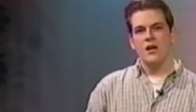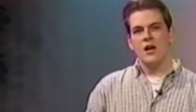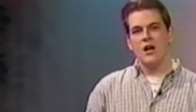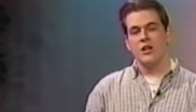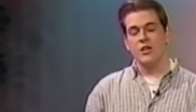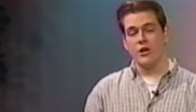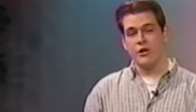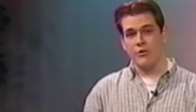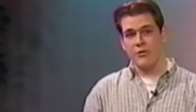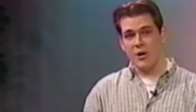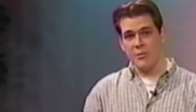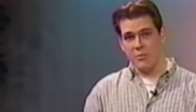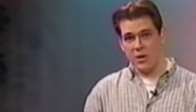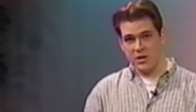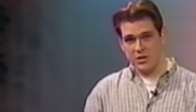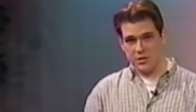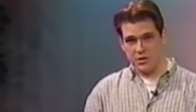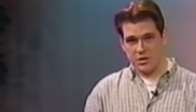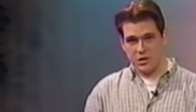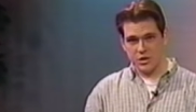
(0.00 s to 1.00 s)
Hello, I'm
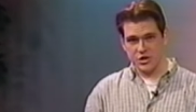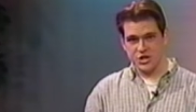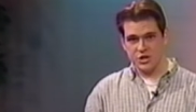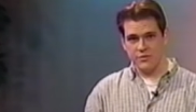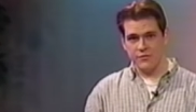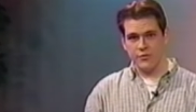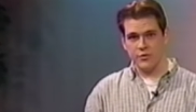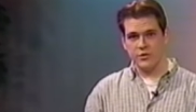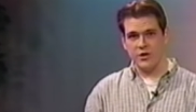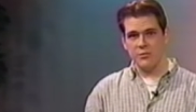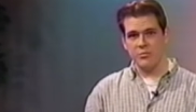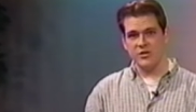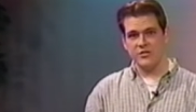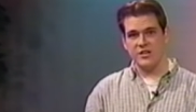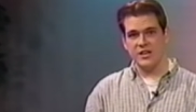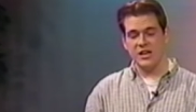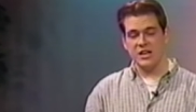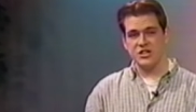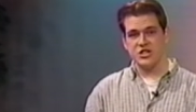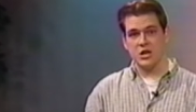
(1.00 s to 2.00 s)
Mike Lecision for
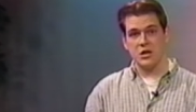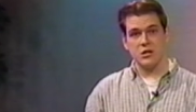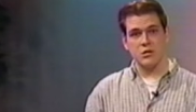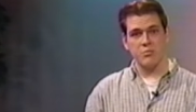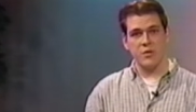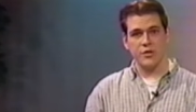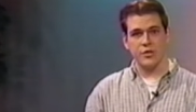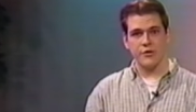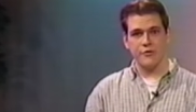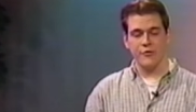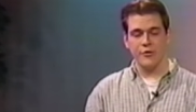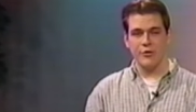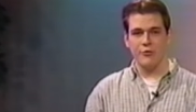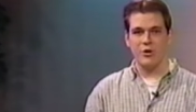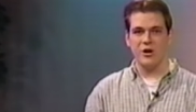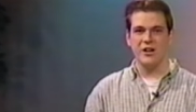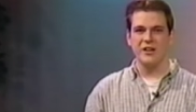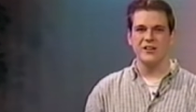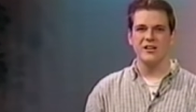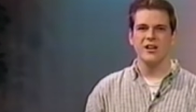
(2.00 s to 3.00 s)
WTHS Monthly
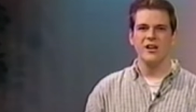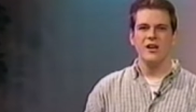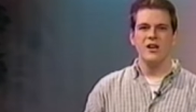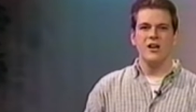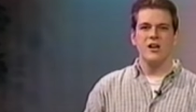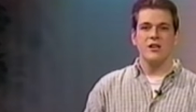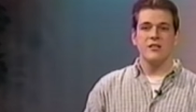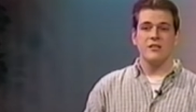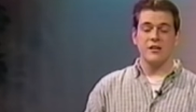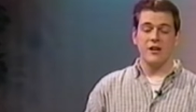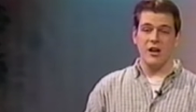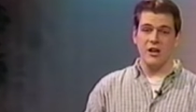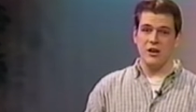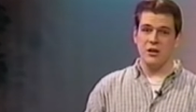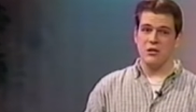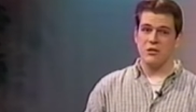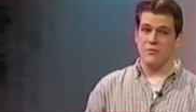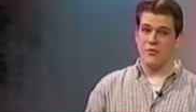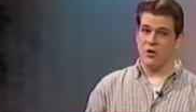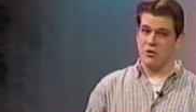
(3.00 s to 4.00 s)
Rewind. Tonight
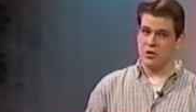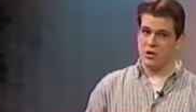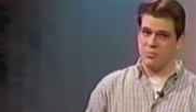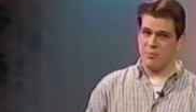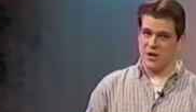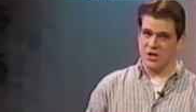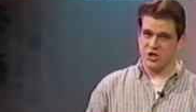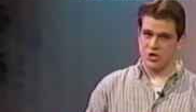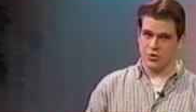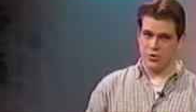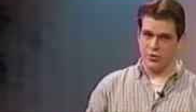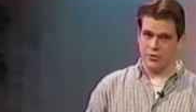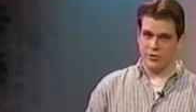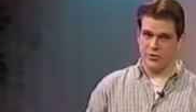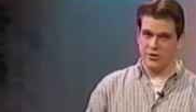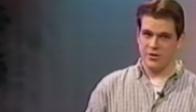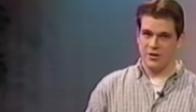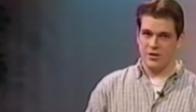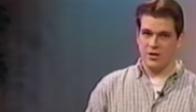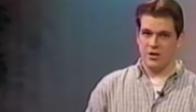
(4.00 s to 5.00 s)
is a very
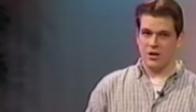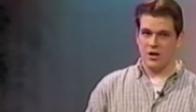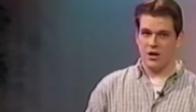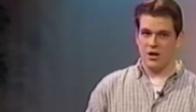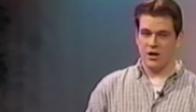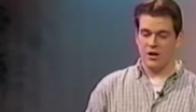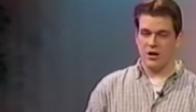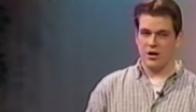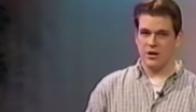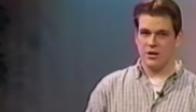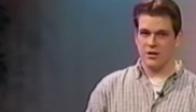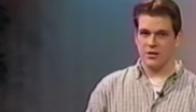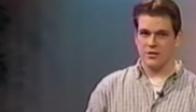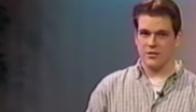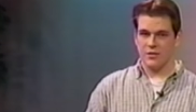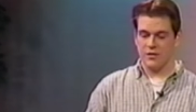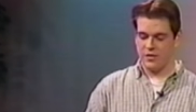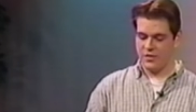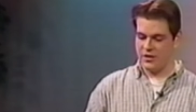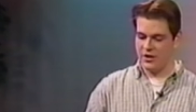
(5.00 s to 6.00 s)
special
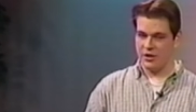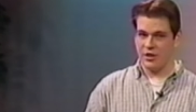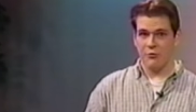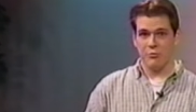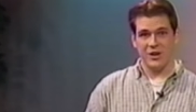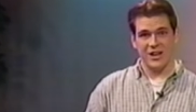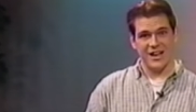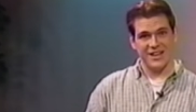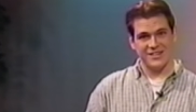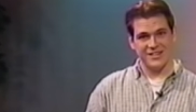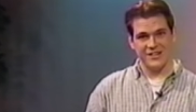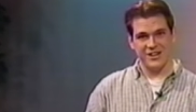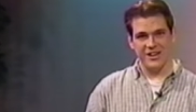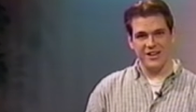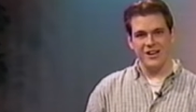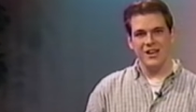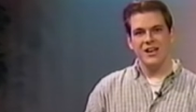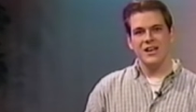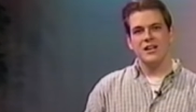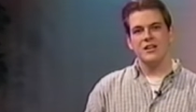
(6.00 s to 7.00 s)
thing that we got
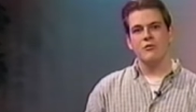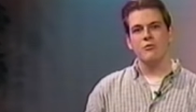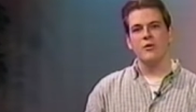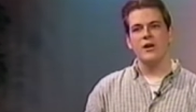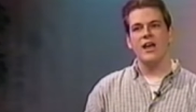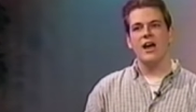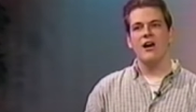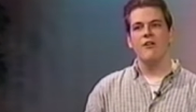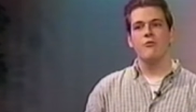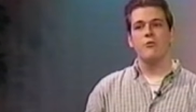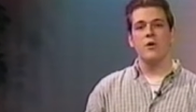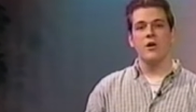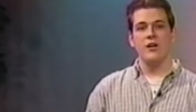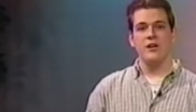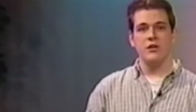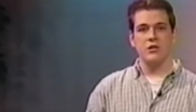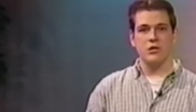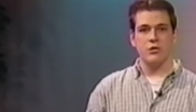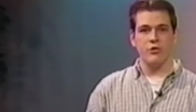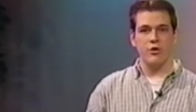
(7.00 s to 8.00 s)
tonight. We have in
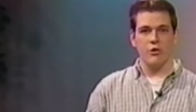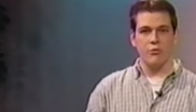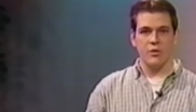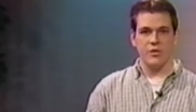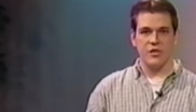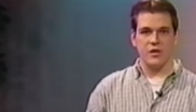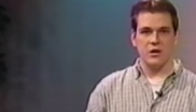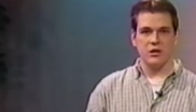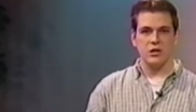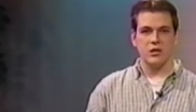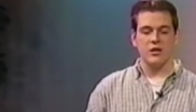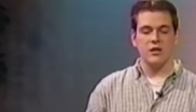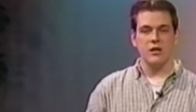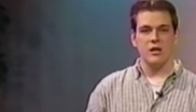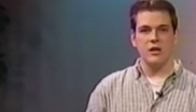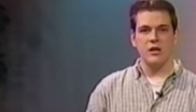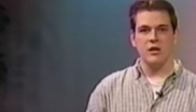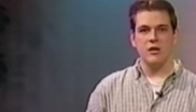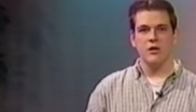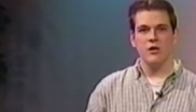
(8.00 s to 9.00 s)
the studio with us
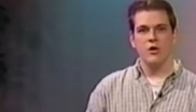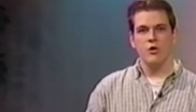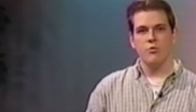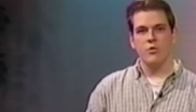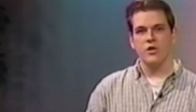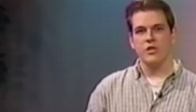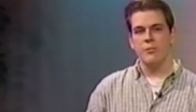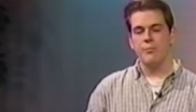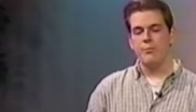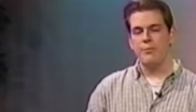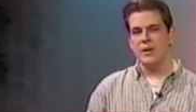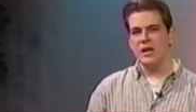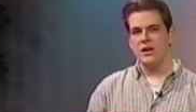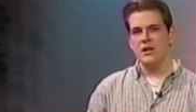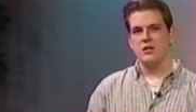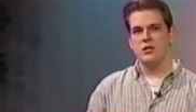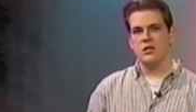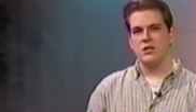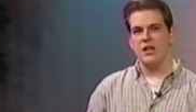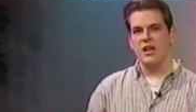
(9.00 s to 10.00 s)
one of the
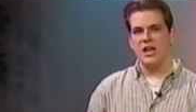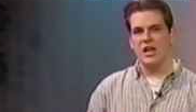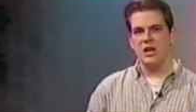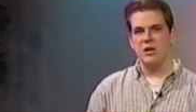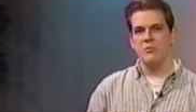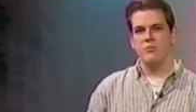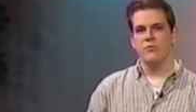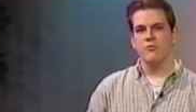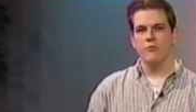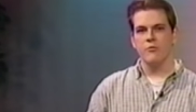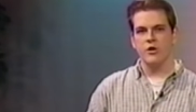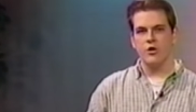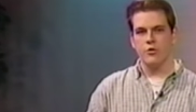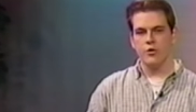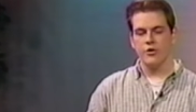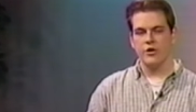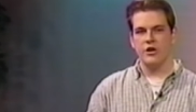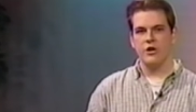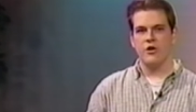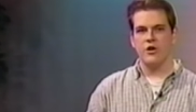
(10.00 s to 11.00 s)
biggest name
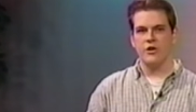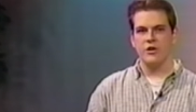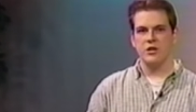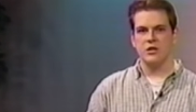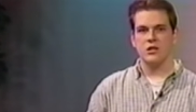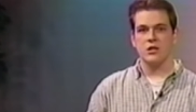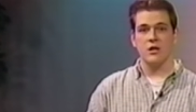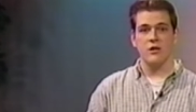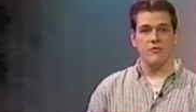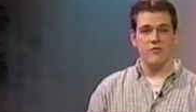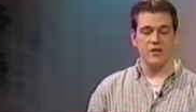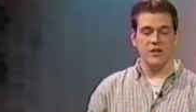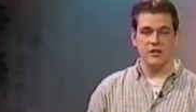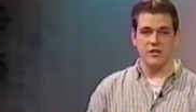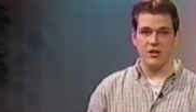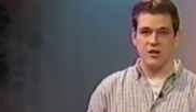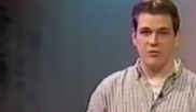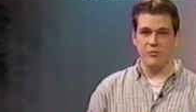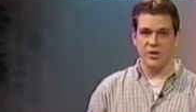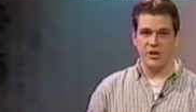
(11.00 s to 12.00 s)
recording artists in
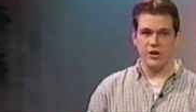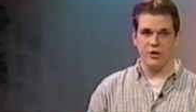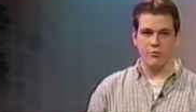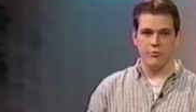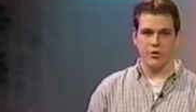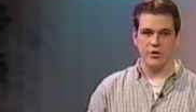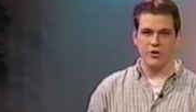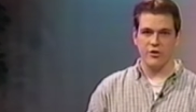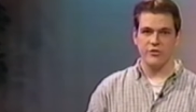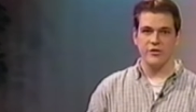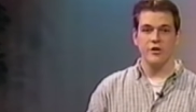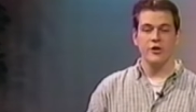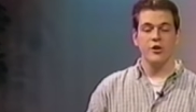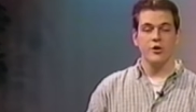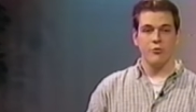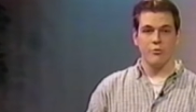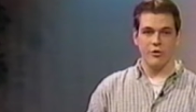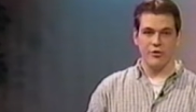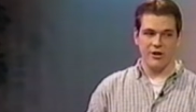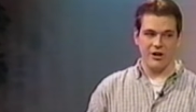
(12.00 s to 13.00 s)
the comedic world,
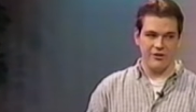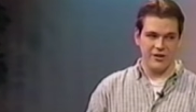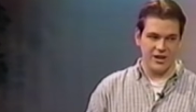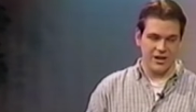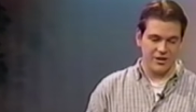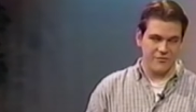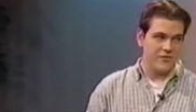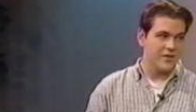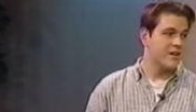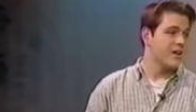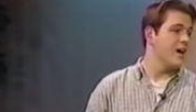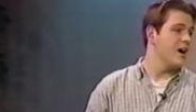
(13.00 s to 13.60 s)
Weird Al Yankovic.